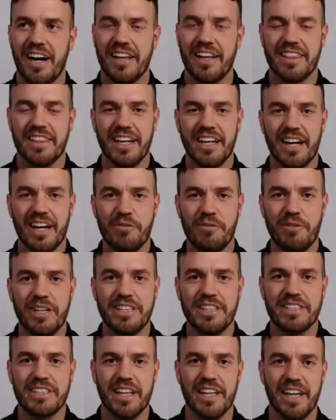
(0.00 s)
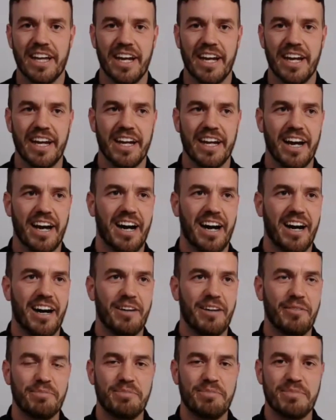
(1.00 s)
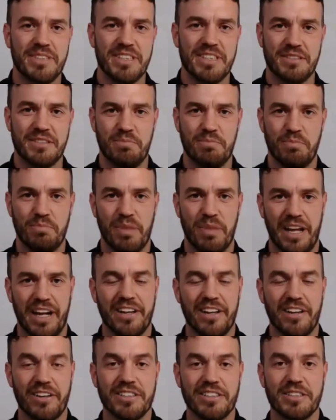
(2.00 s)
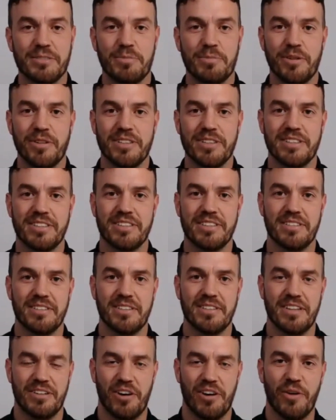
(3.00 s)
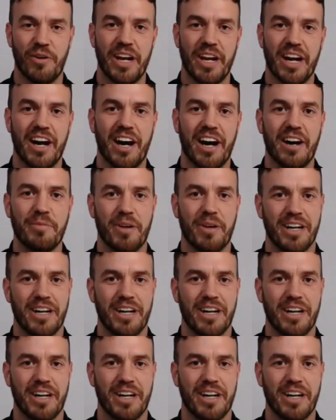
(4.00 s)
I think originally just playing a lot of sports growing up,